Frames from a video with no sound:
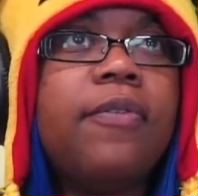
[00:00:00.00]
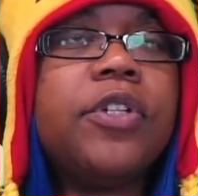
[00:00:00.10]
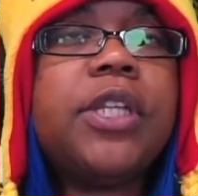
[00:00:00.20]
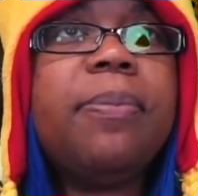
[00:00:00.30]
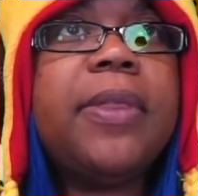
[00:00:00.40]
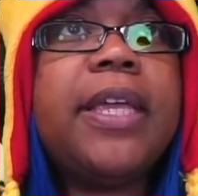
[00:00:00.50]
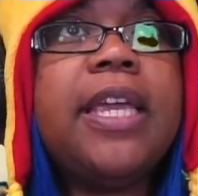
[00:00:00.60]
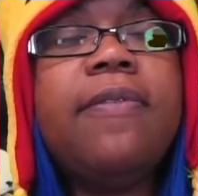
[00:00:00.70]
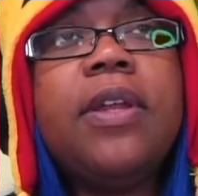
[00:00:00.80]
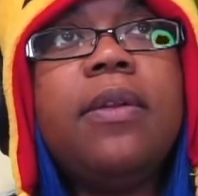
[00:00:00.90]
for something
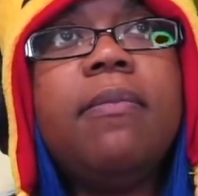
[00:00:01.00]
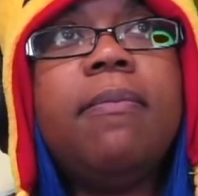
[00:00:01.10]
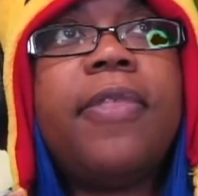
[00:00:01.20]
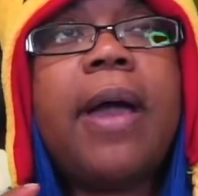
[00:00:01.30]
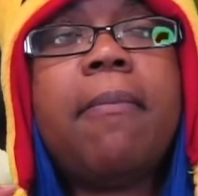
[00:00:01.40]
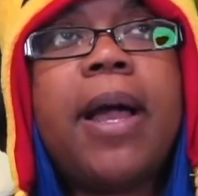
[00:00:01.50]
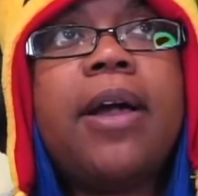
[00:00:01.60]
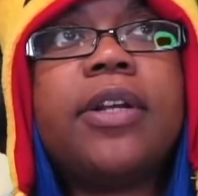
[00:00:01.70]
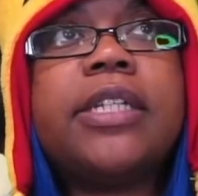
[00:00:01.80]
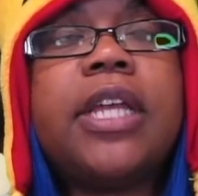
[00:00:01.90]
even that
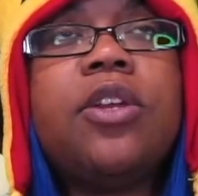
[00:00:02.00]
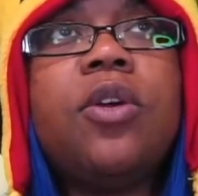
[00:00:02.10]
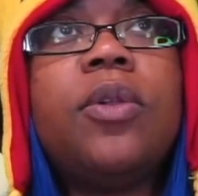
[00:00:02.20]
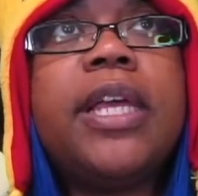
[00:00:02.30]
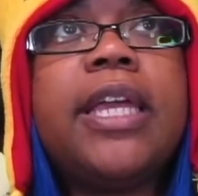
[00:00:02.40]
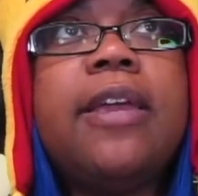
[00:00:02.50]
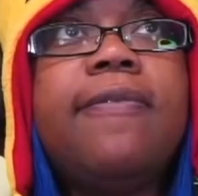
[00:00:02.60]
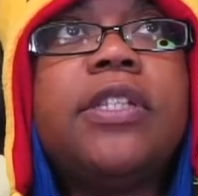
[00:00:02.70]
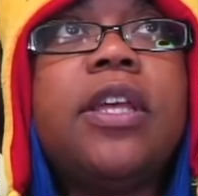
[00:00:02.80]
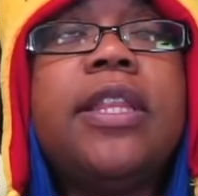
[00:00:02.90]
mild because i know like
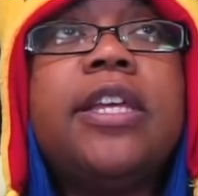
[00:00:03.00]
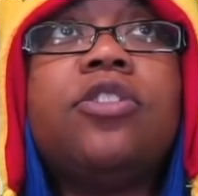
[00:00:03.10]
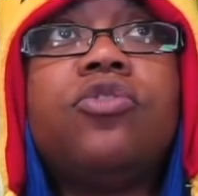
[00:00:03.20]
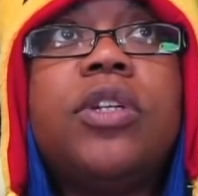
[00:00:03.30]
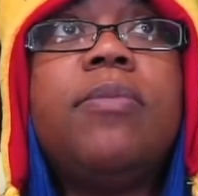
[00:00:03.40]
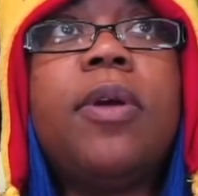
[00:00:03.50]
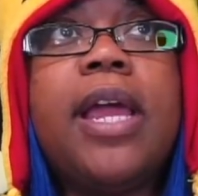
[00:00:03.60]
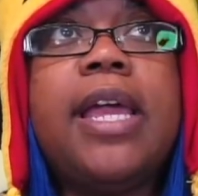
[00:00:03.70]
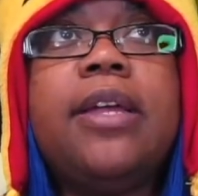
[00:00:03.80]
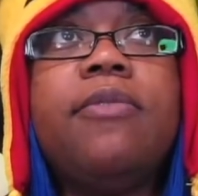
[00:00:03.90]
if it's on the extremer
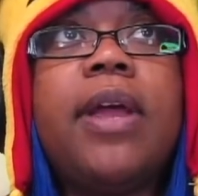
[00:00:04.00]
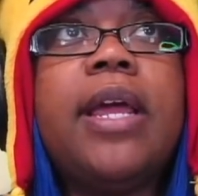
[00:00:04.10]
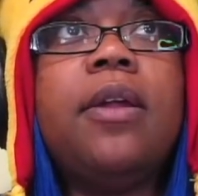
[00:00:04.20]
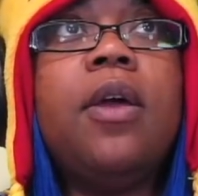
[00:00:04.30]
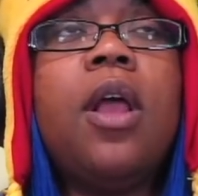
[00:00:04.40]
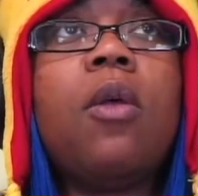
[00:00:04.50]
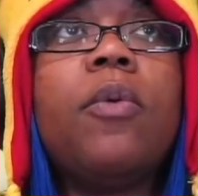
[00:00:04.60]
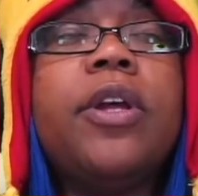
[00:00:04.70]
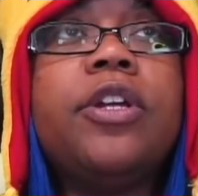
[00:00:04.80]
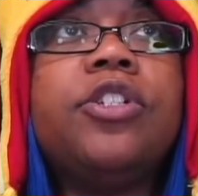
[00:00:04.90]
end right
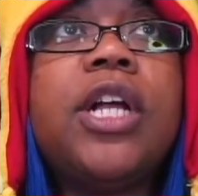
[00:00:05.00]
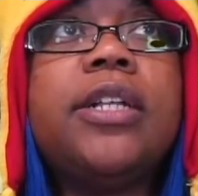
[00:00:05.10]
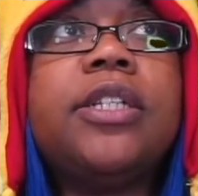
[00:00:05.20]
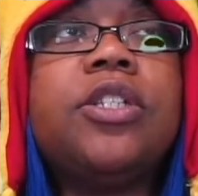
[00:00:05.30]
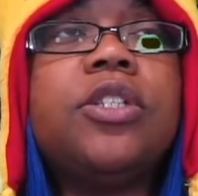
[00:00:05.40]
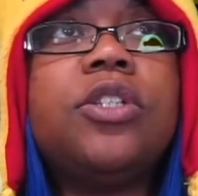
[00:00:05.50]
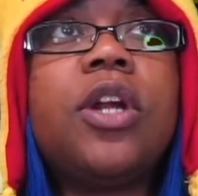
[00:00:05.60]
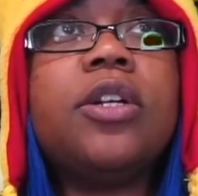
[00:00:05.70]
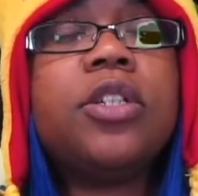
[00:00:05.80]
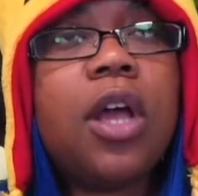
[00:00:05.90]
where your child doesn't
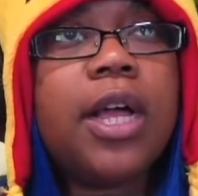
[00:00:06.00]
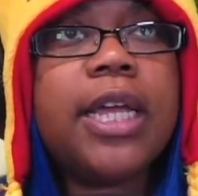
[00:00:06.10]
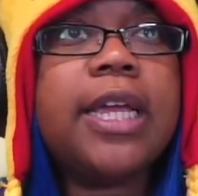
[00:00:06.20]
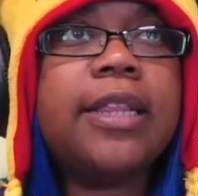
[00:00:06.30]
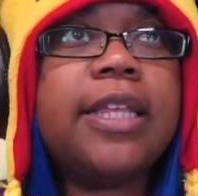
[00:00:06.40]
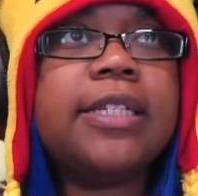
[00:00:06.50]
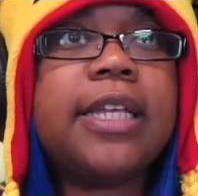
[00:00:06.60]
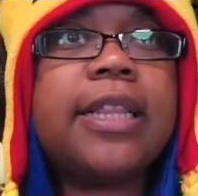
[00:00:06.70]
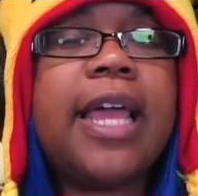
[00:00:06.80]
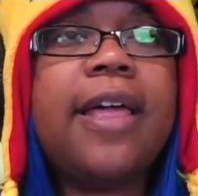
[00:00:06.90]
start talking and things
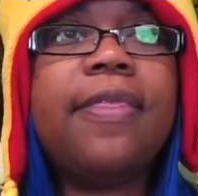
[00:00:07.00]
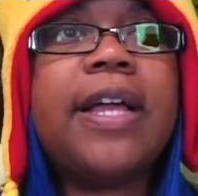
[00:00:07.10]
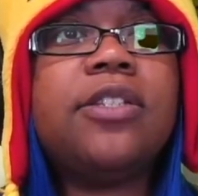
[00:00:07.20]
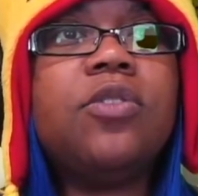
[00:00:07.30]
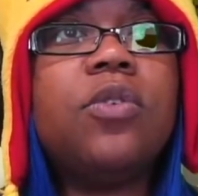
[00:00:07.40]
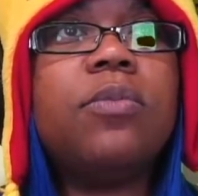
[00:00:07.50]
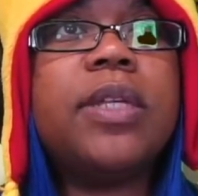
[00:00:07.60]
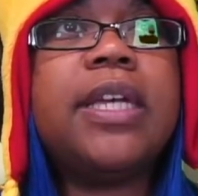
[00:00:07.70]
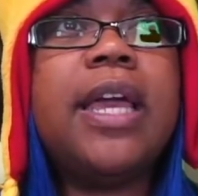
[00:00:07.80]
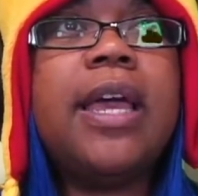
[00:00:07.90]
like that and that's
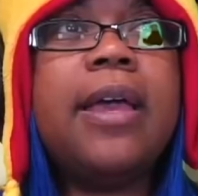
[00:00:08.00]
normally